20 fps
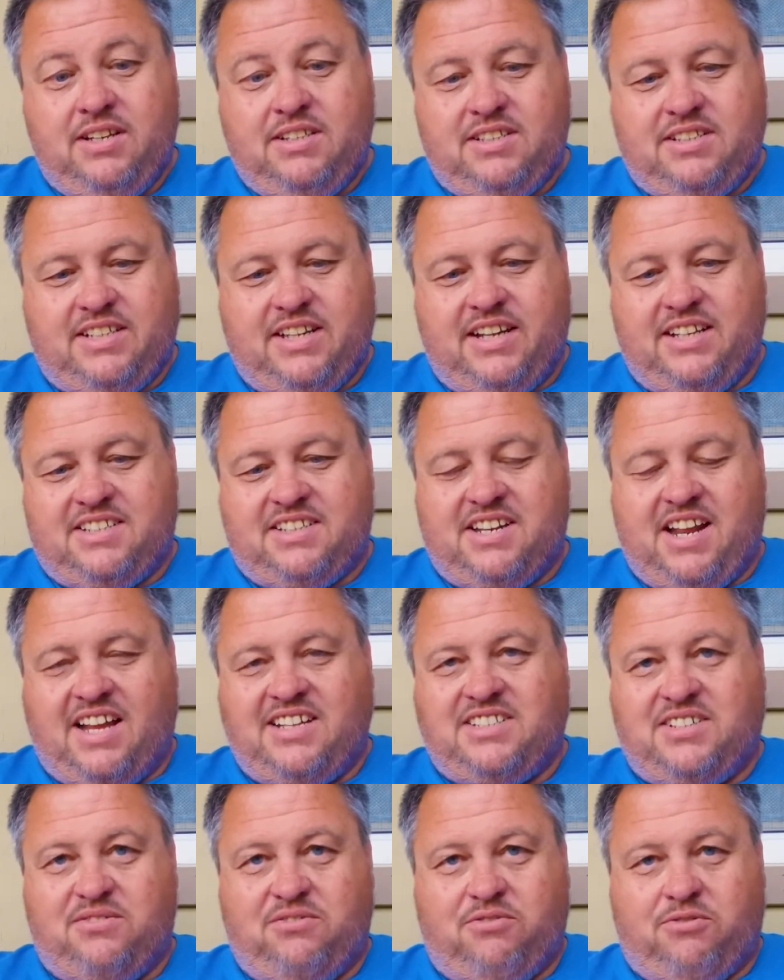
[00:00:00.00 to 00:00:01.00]
See, it's
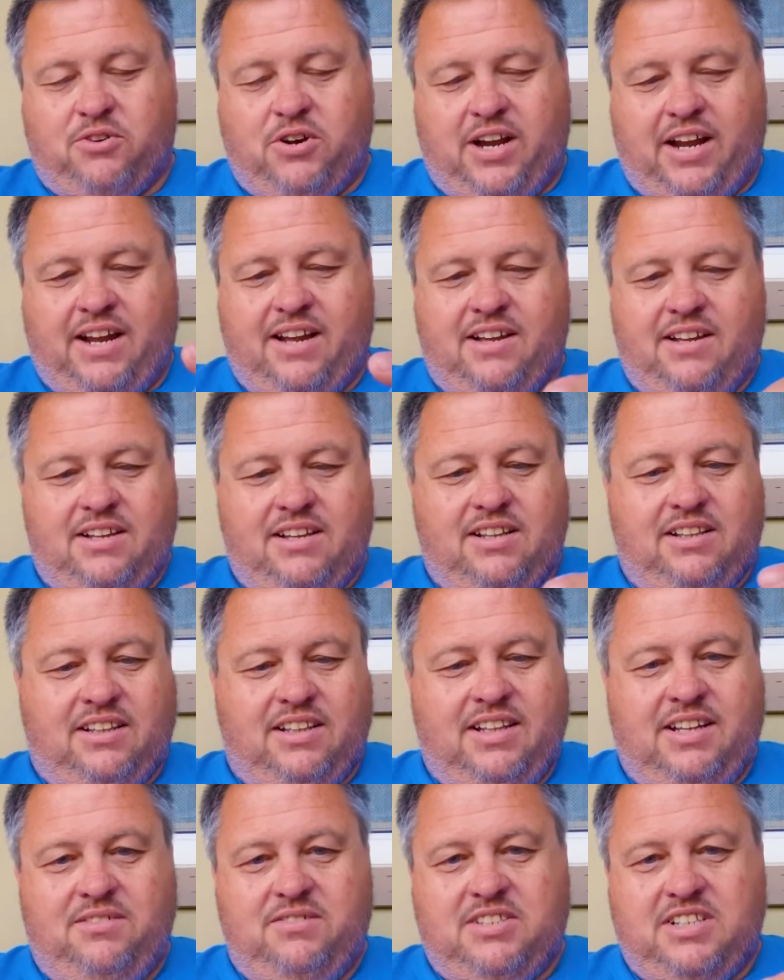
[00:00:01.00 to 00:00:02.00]
nice and free,
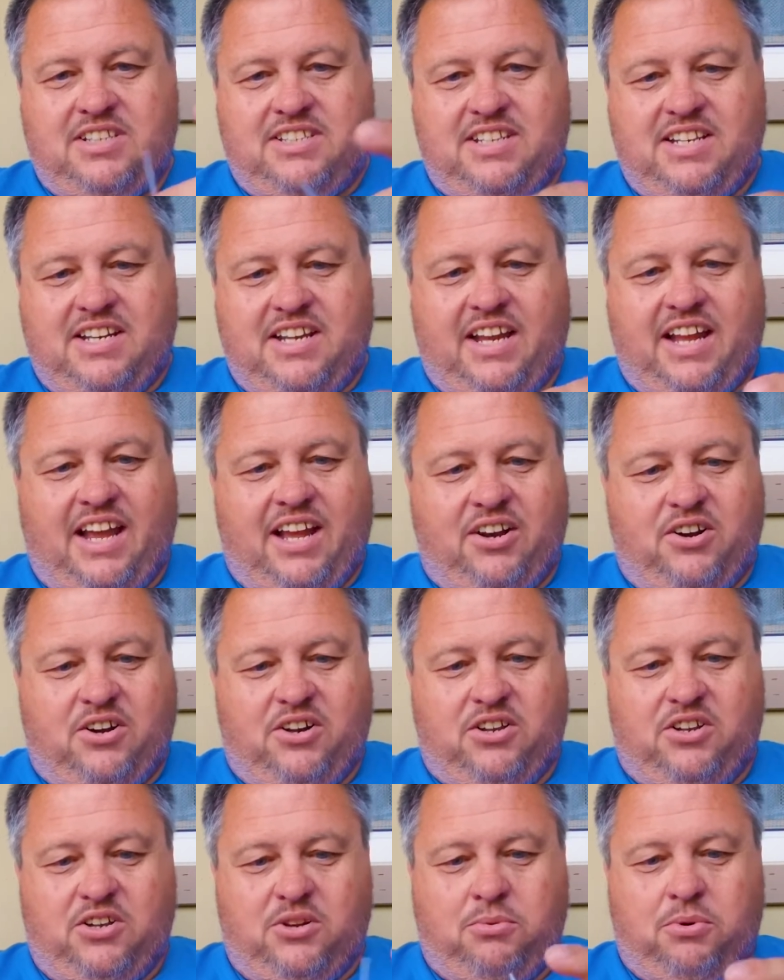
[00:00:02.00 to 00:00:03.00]
leaves this indicator
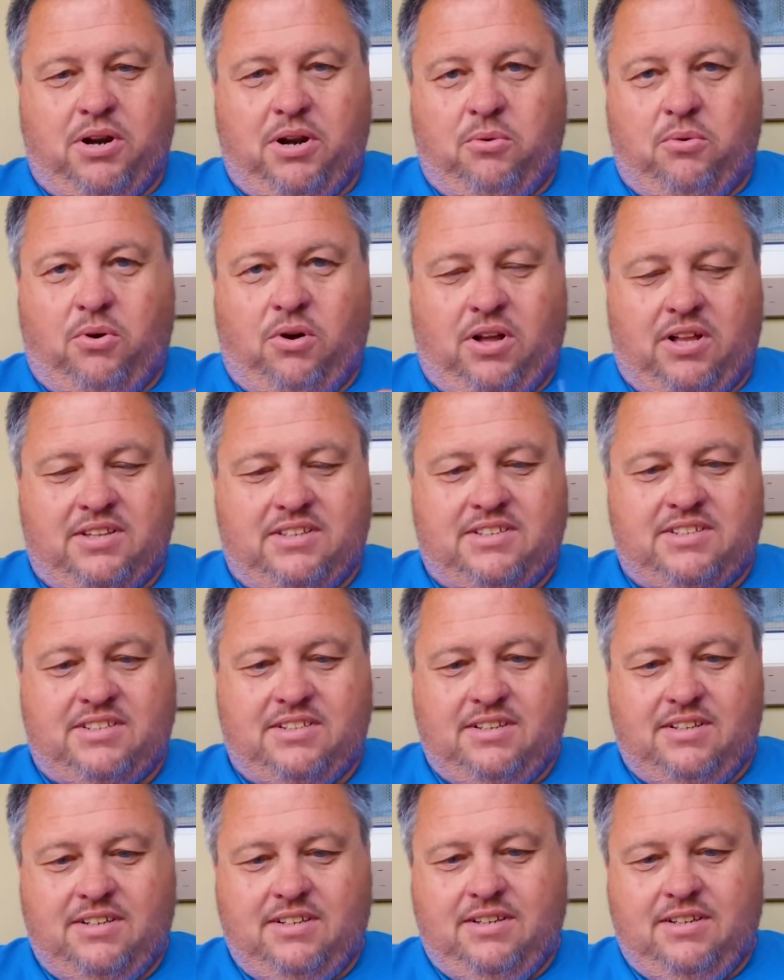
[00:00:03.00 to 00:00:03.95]
to do what it wants.